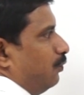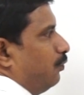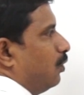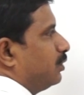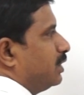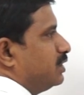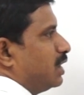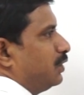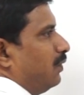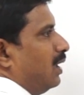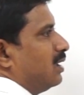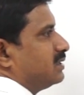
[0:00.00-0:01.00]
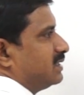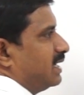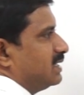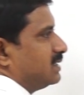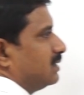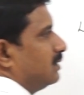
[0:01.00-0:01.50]
4 3s are 12
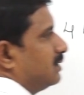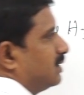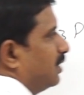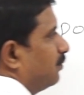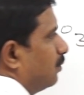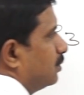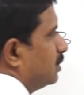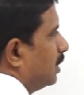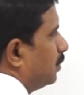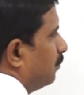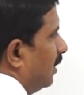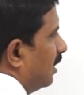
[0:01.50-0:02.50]
oxygens, 3 4s are 12